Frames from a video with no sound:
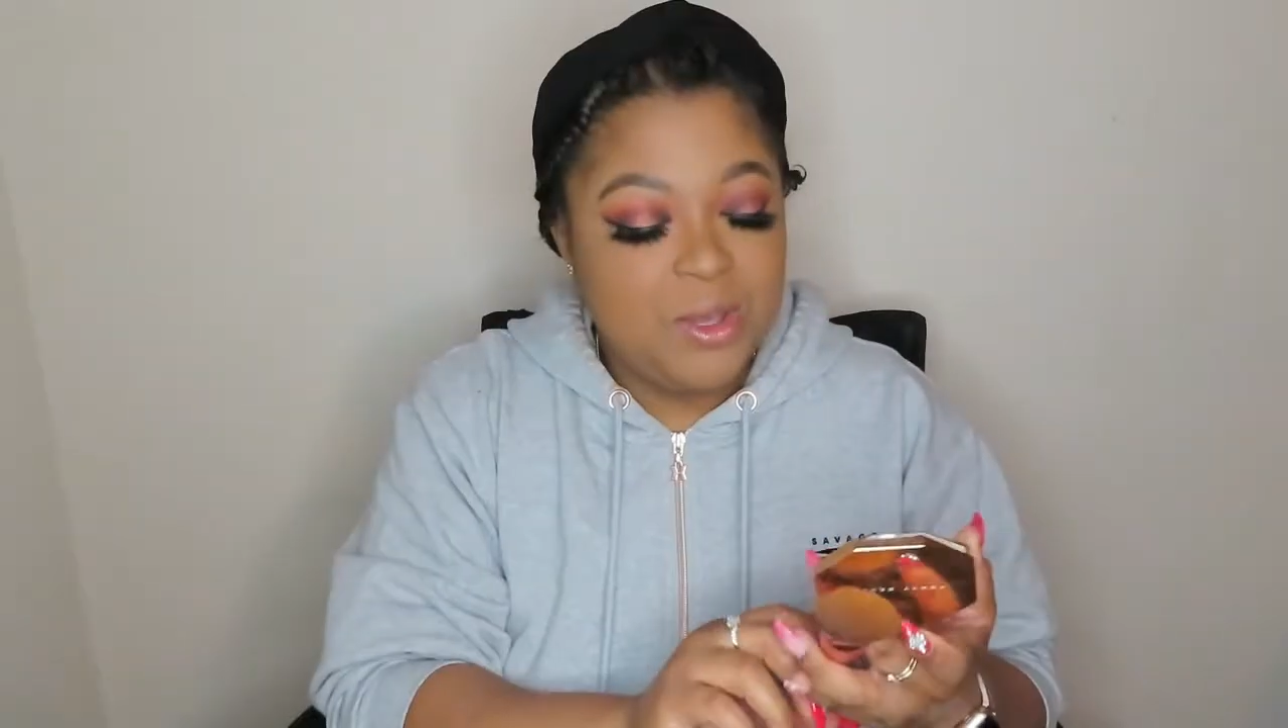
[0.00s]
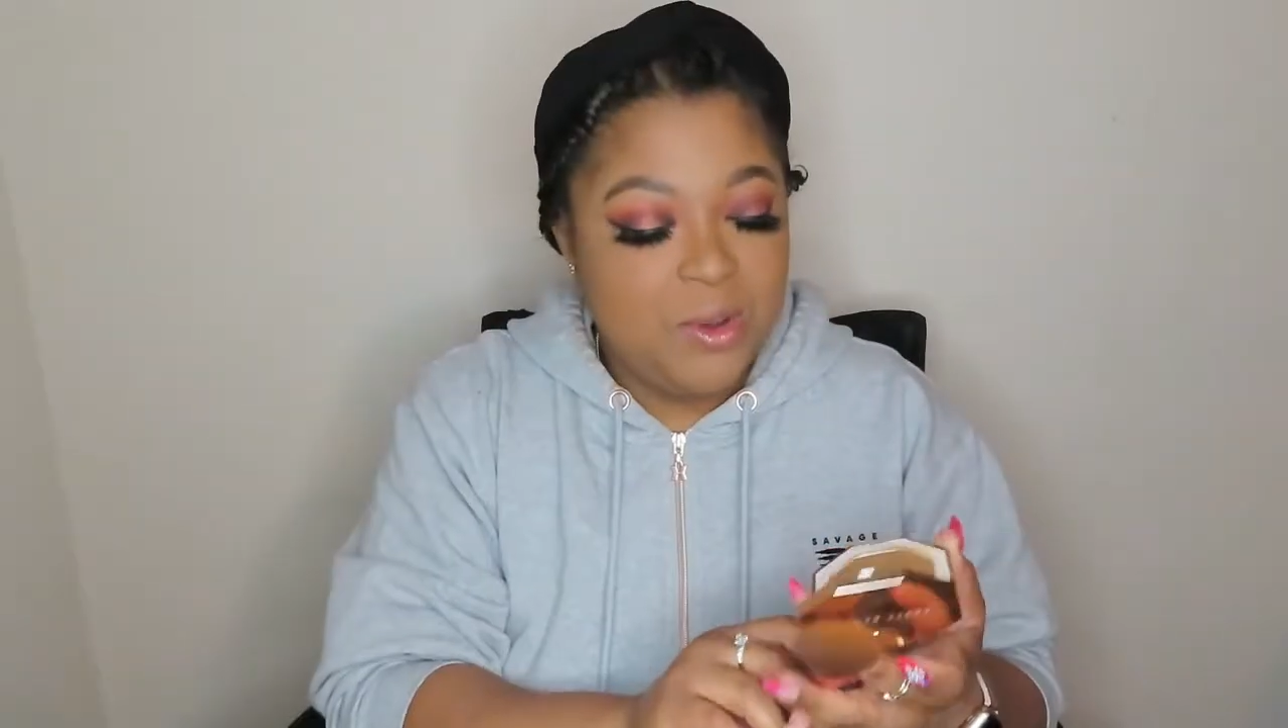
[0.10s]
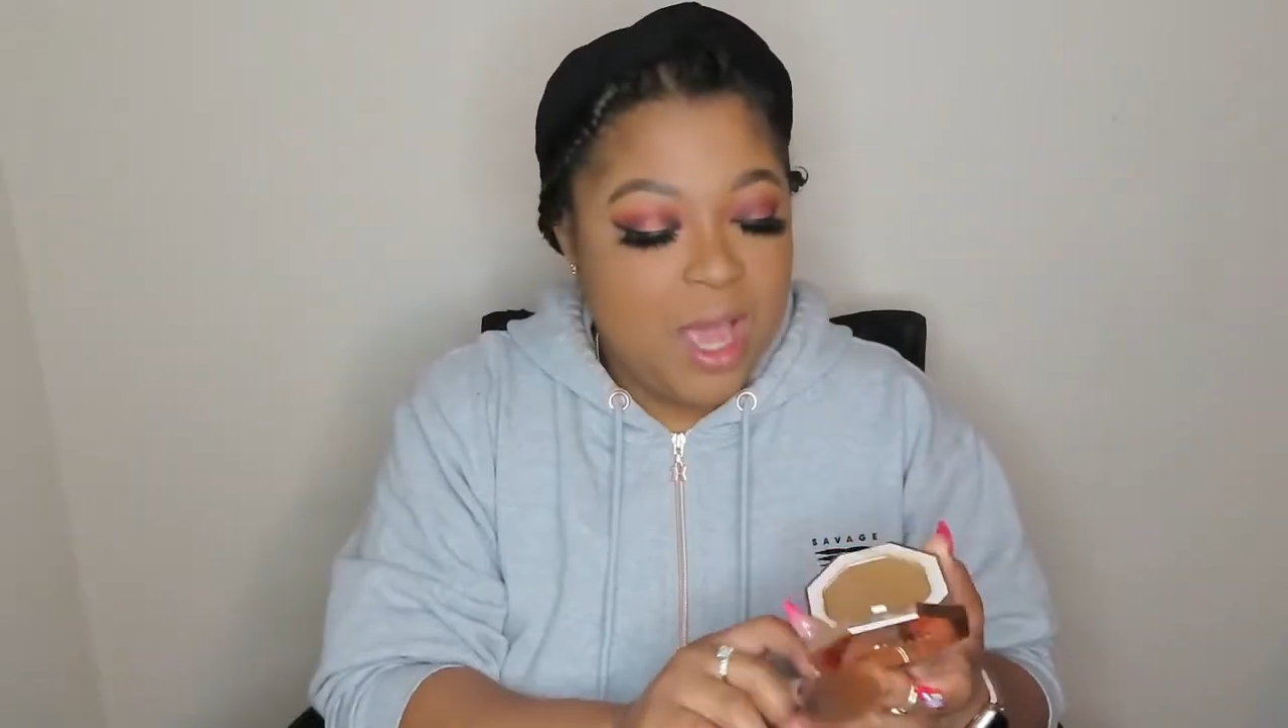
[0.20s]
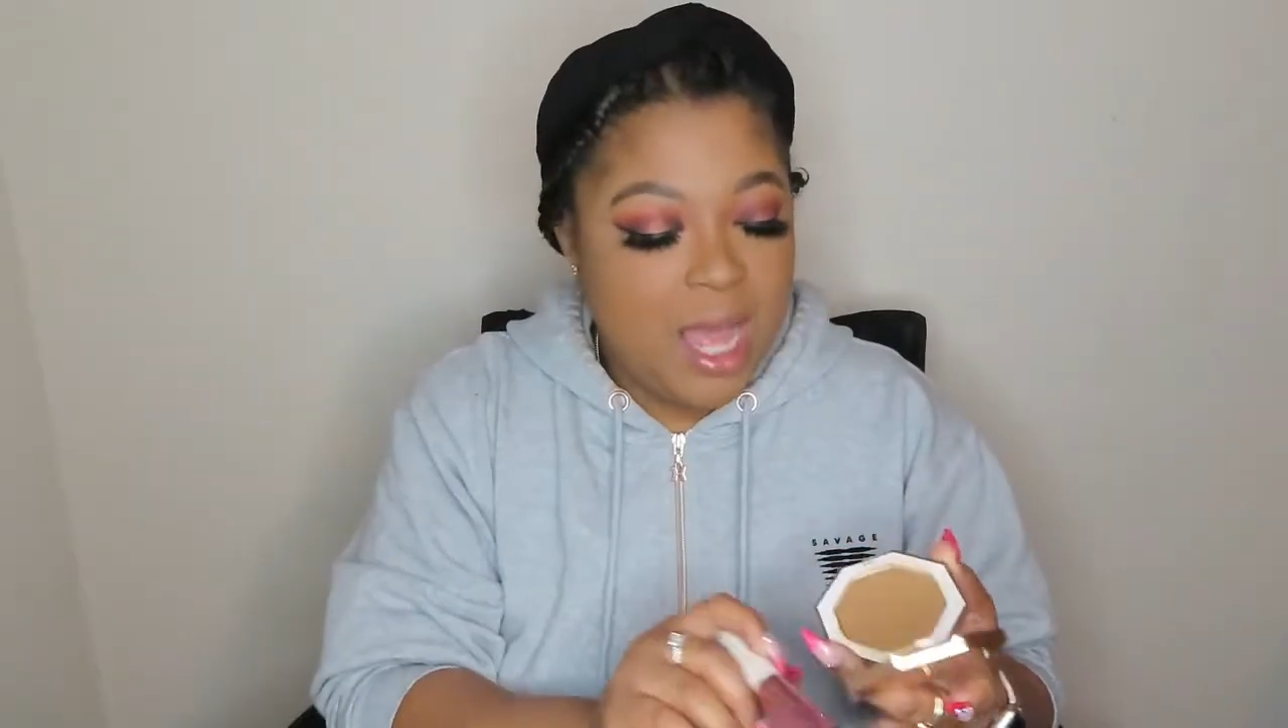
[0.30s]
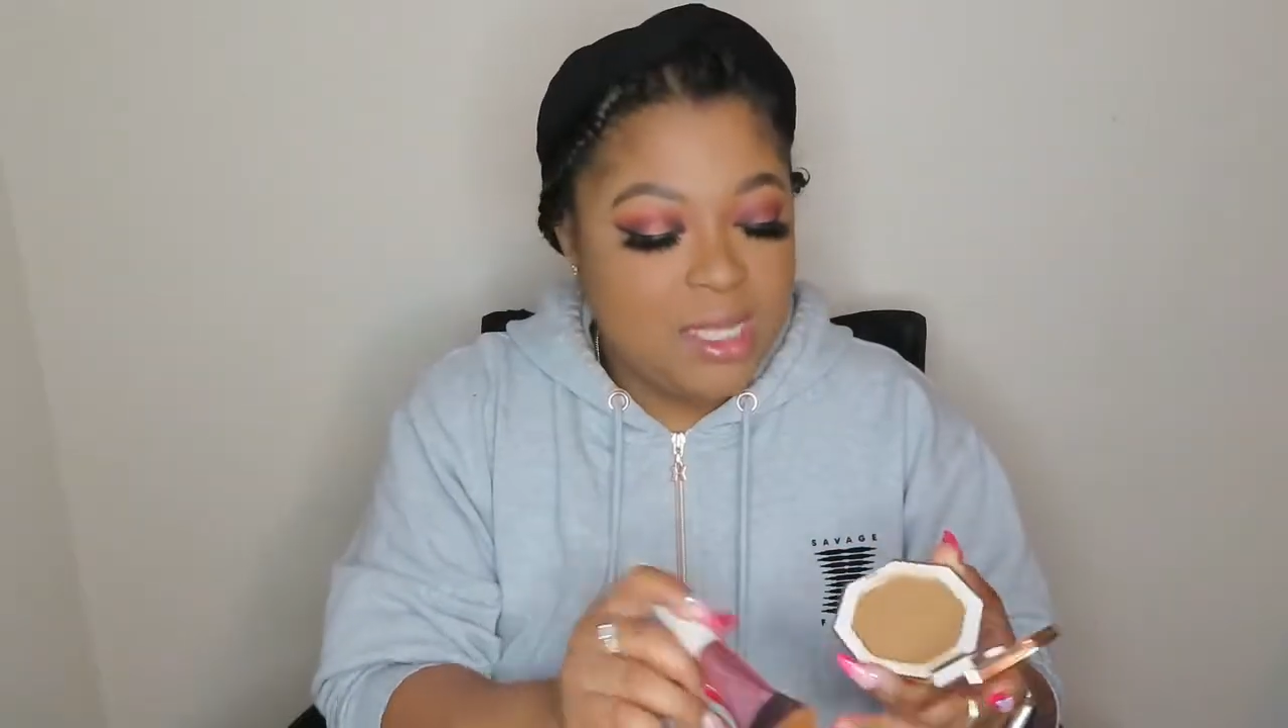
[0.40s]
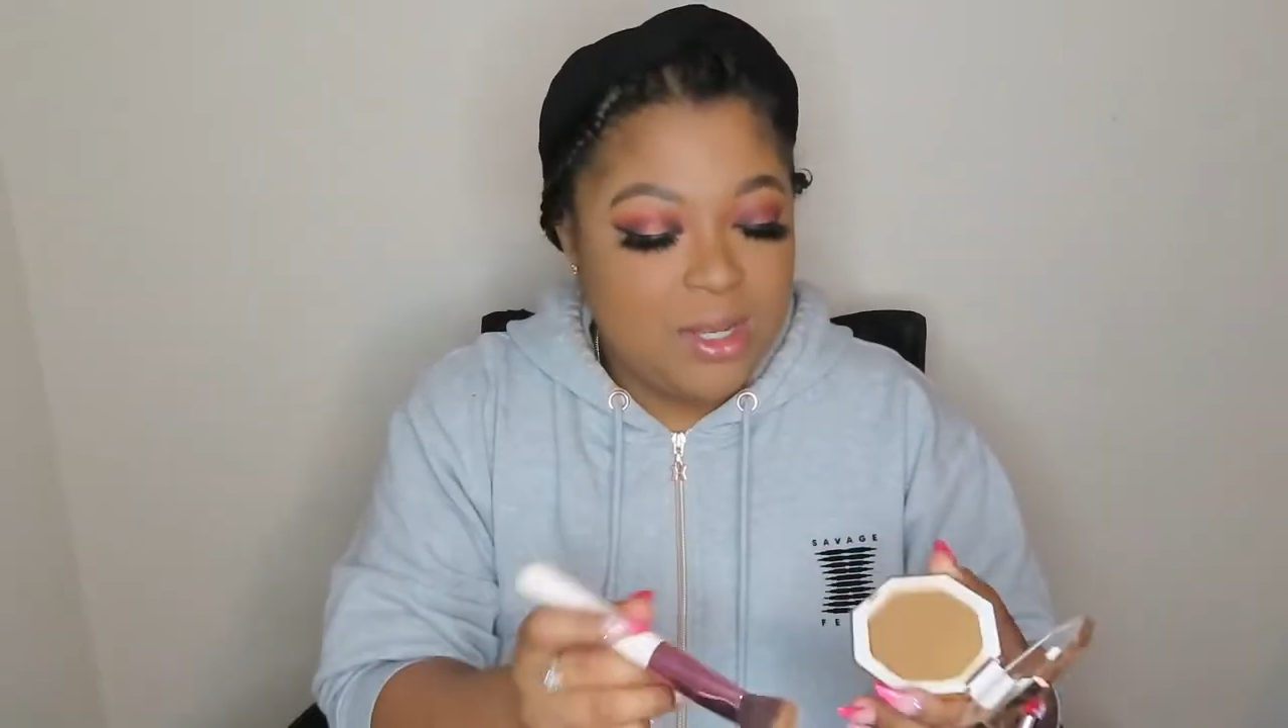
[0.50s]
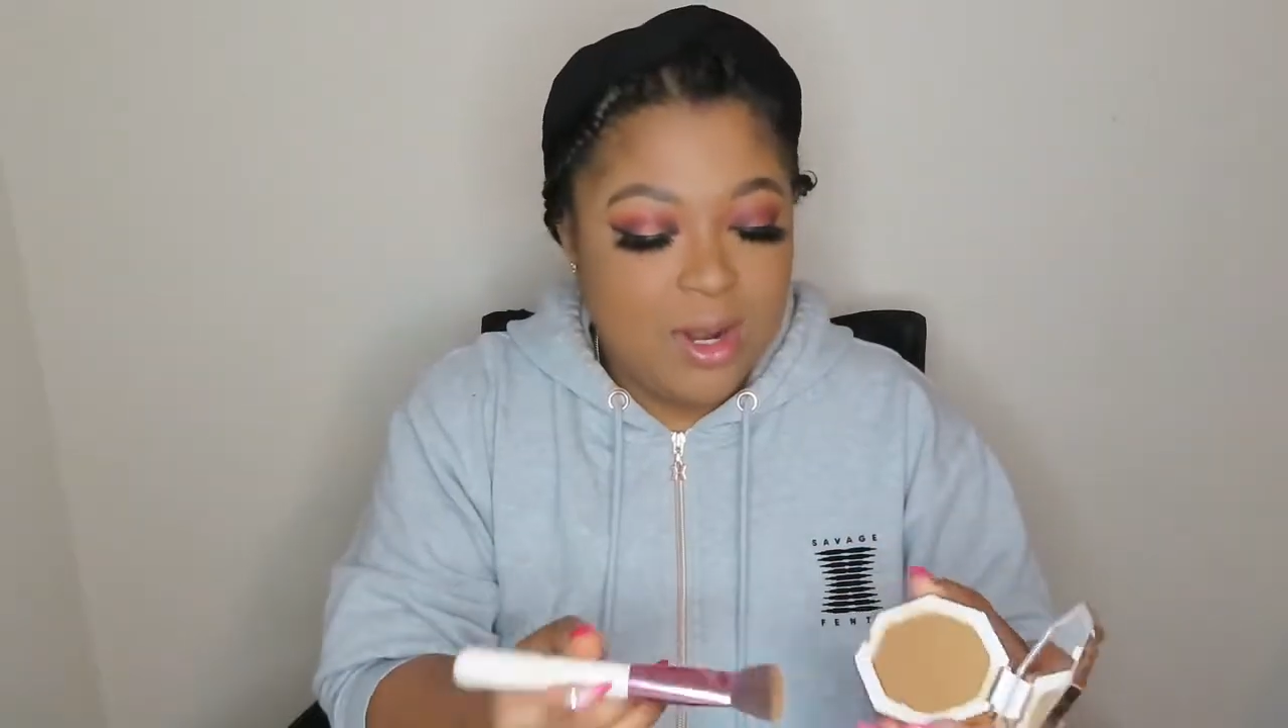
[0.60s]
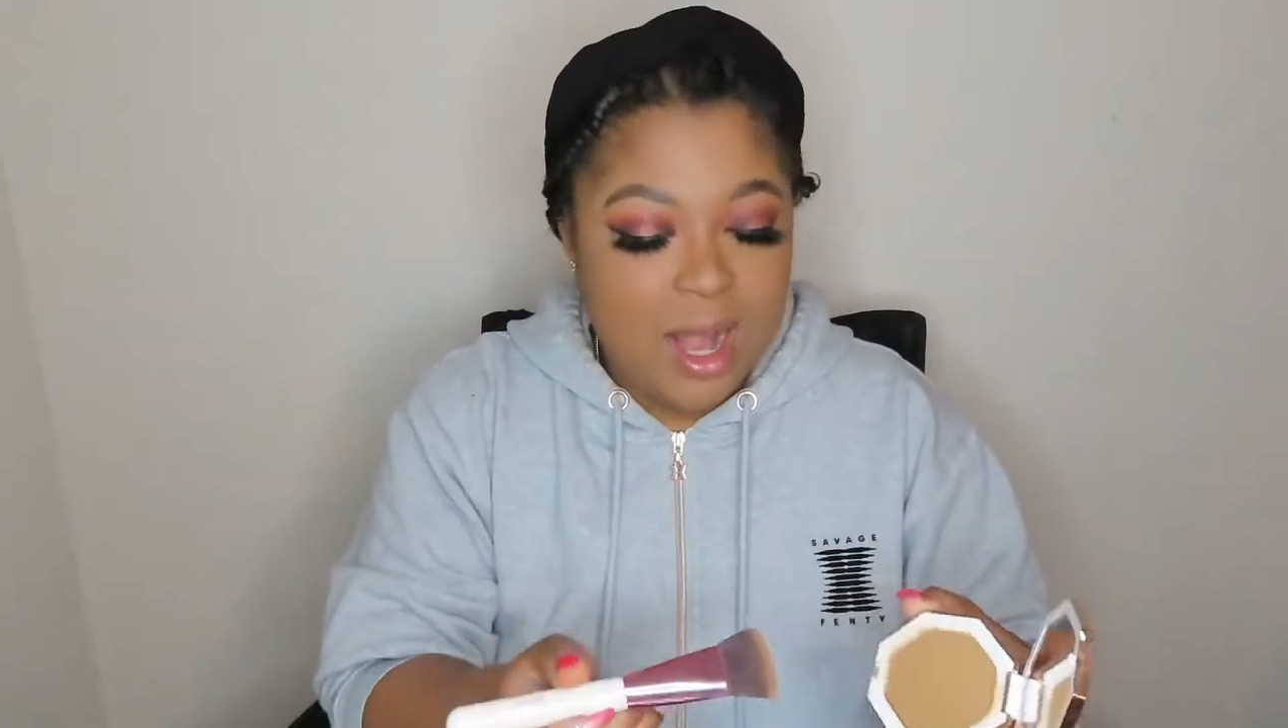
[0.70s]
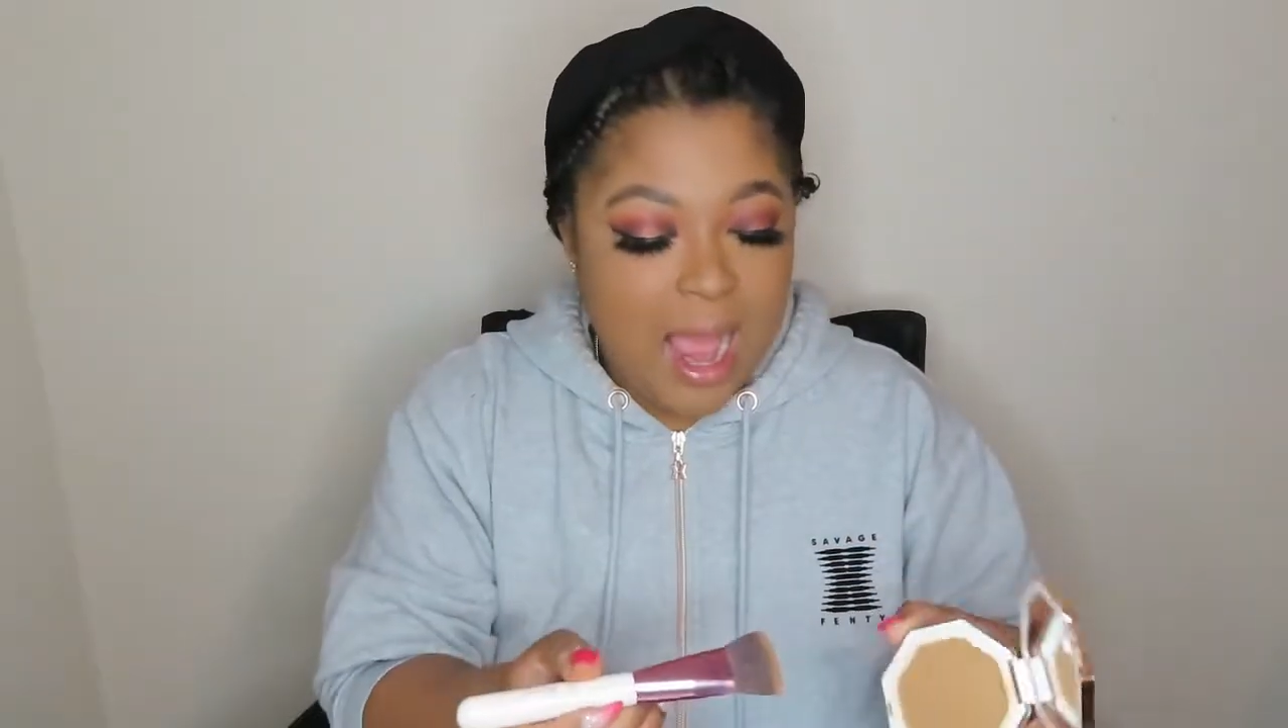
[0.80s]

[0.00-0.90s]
to contour,